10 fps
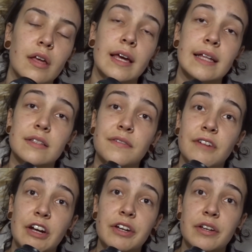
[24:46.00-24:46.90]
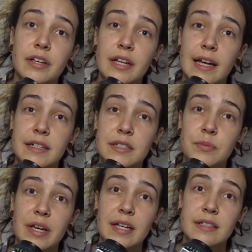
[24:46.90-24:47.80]
It's a very good collector's
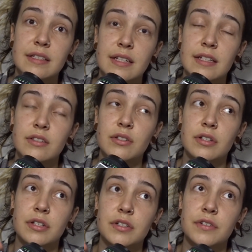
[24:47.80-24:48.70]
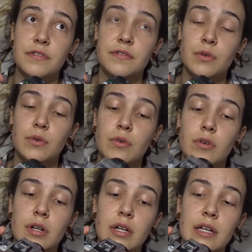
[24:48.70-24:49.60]
piece. It's good for
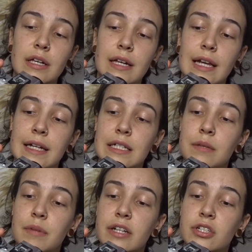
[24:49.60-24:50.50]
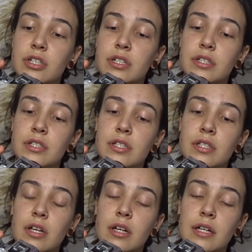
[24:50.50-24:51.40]
collecting pictures,
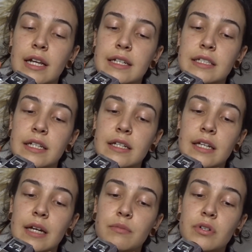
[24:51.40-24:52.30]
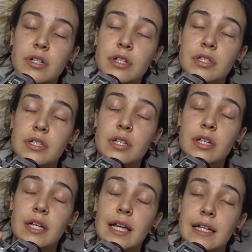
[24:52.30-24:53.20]
collecting cameras,
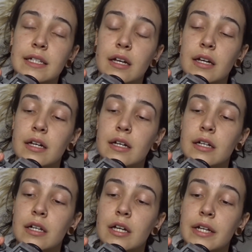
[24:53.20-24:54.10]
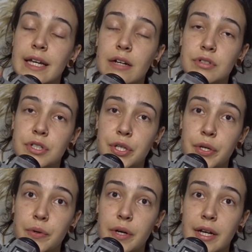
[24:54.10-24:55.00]
learning how
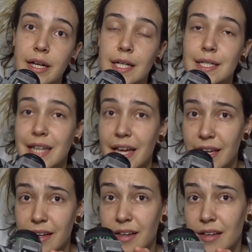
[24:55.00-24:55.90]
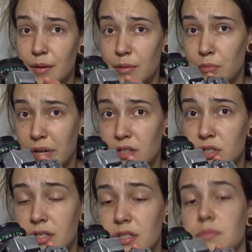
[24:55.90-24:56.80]
to take
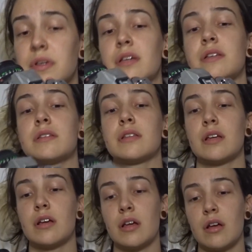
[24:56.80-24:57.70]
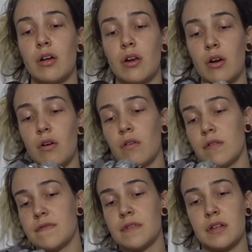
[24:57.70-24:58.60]
pictures, because a lot
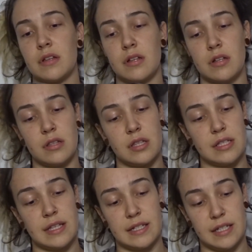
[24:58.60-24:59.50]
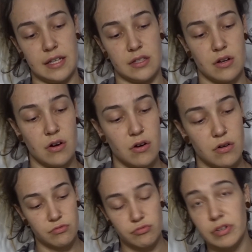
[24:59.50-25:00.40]
of the settings are
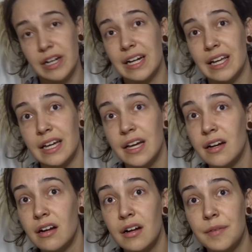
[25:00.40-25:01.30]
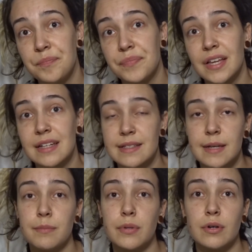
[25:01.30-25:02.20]
really
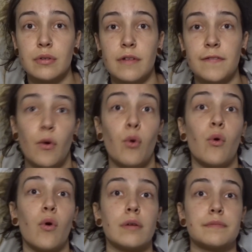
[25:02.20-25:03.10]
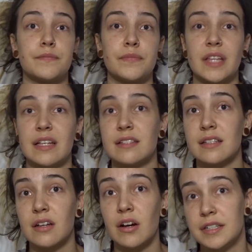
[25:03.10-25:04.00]
simple for this
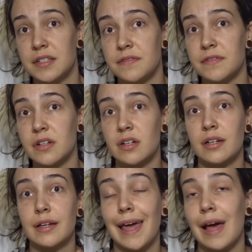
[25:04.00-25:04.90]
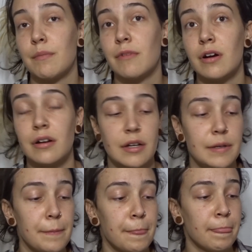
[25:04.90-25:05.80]
kind of camera.
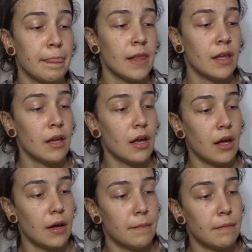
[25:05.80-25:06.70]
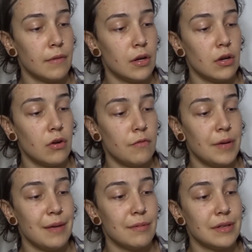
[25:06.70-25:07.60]
A lot of
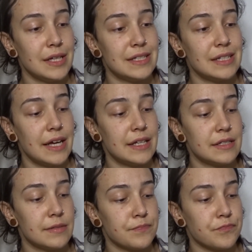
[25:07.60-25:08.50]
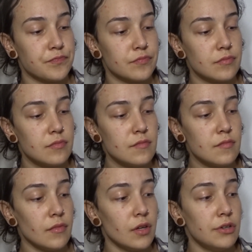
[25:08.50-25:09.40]
people these days
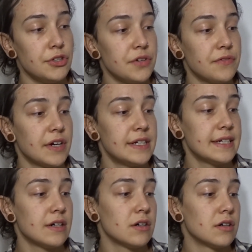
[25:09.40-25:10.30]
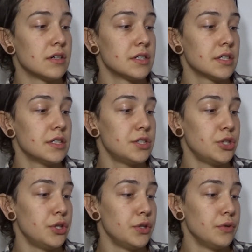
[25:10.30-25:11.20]
do find it hard
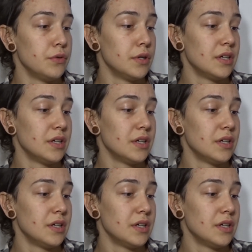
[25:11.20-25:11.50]
to